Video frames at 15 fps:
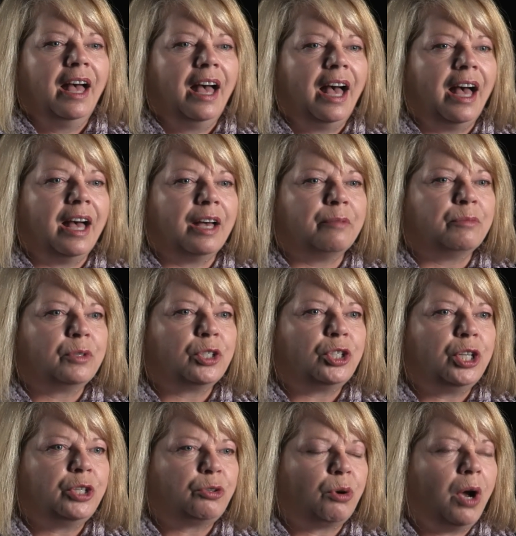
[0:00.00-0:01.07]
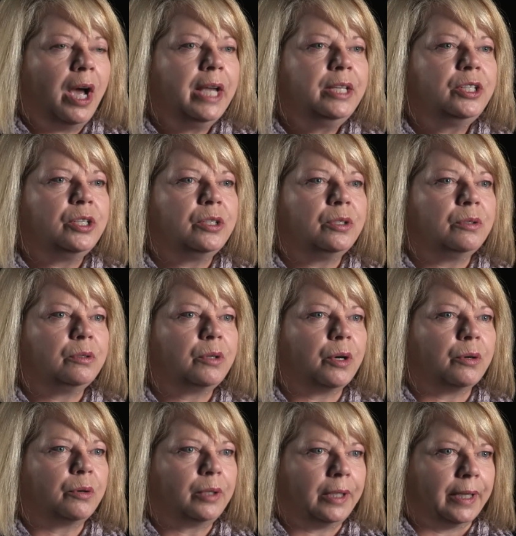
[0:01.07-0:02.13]
Um, she tried to
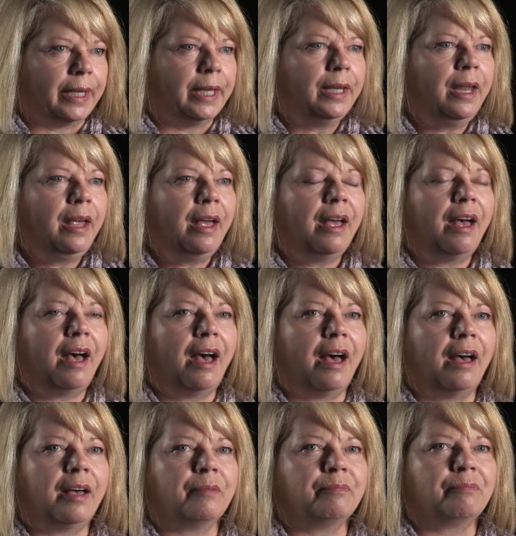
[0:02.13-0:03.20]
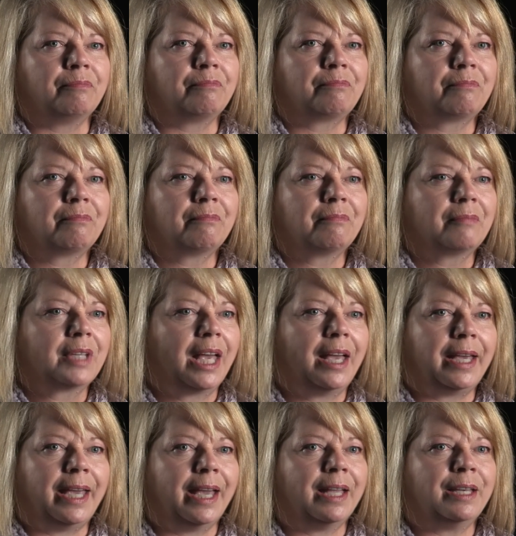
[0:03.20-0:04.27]
go clean. Um,
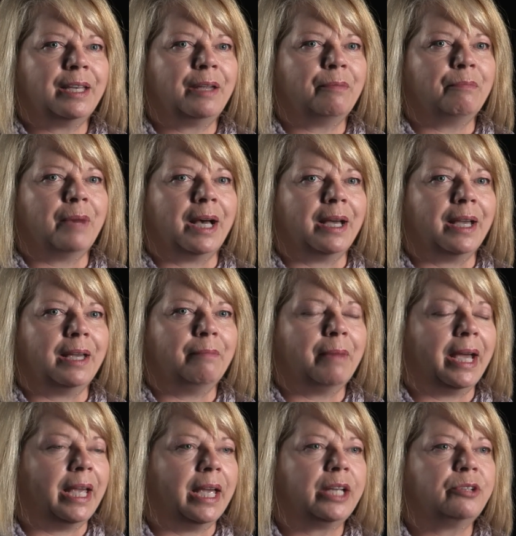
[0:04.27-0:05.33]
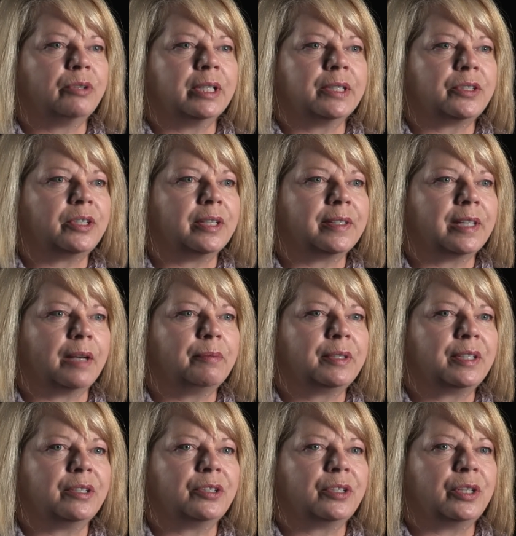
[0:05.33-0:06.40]
again, my, my ignorance to
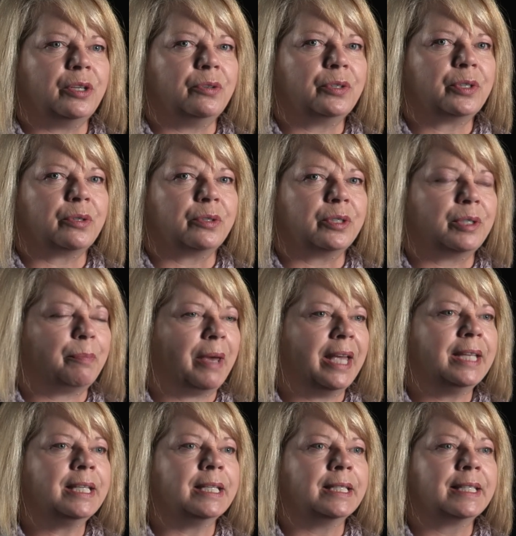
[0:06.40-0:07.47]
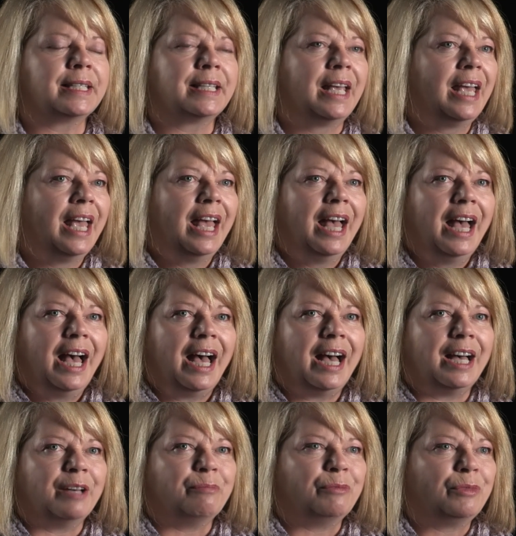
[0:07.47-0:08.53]
substance use or dependence
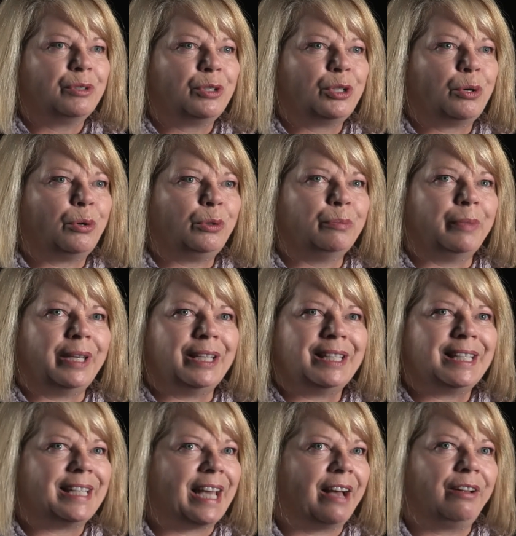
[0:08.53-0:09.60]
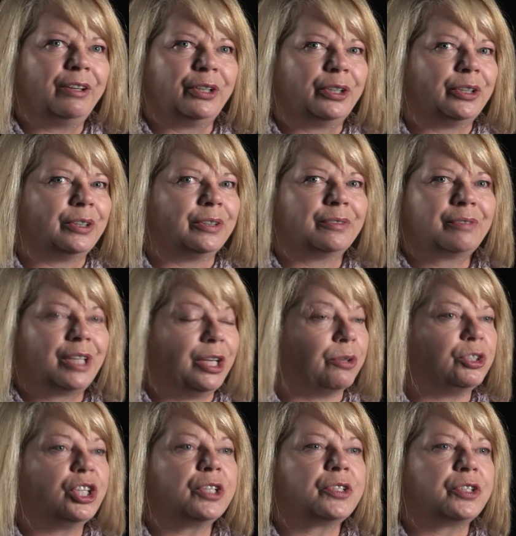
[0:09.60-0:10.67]
um, told me to tell her, you
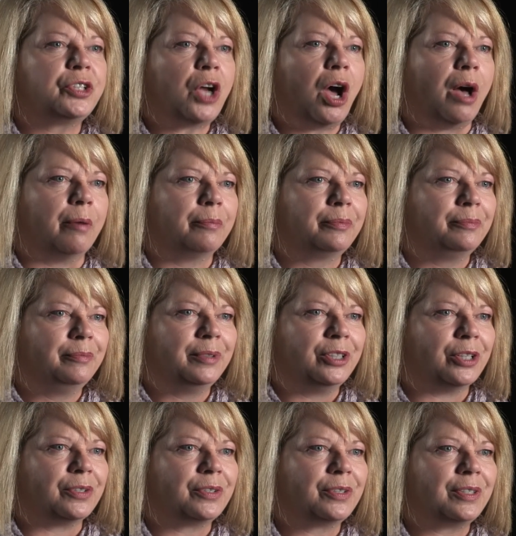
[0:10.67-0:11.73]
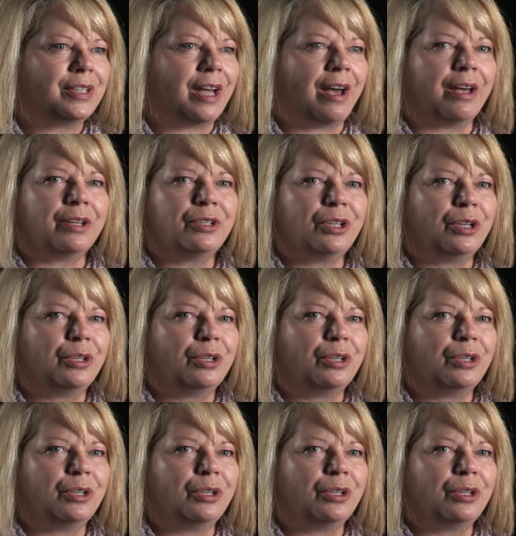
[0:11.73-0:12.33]
know, just stop, just uh,